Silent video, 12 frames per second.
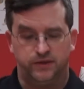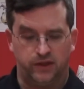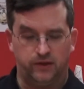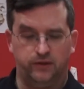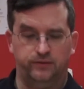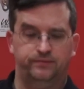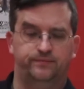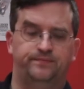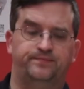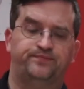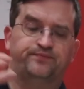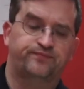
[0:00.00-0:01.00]
So,
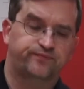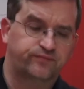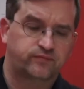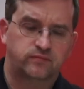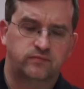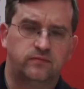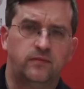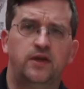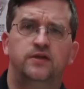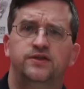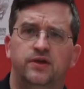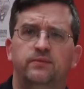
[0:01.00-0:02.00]

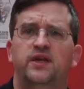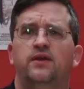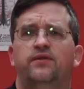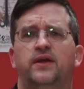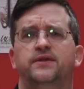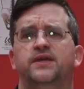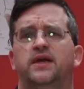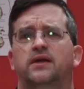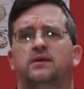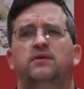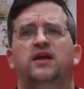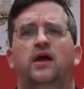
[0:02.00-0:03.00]
so many things
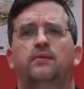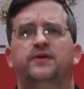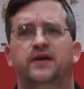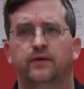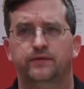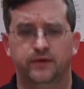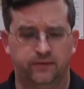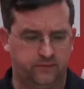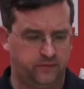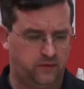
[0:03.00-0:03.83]
that can be helped out.